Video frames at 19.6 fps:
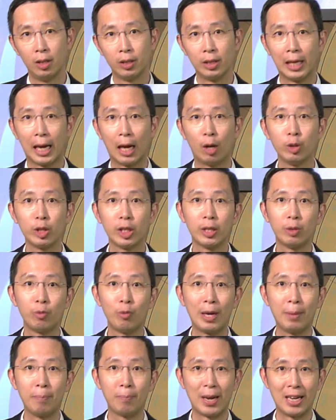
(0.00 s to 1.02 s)
The outer
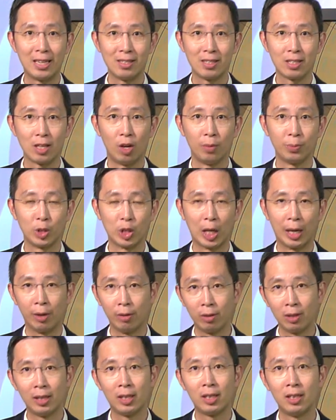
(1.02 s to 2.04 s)
ring bands of
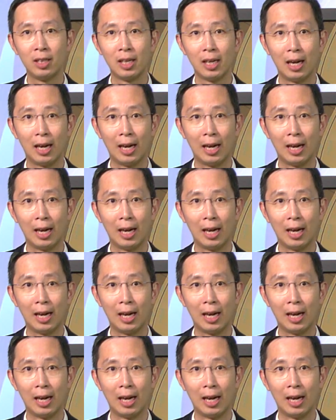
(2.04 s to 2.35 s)
Saola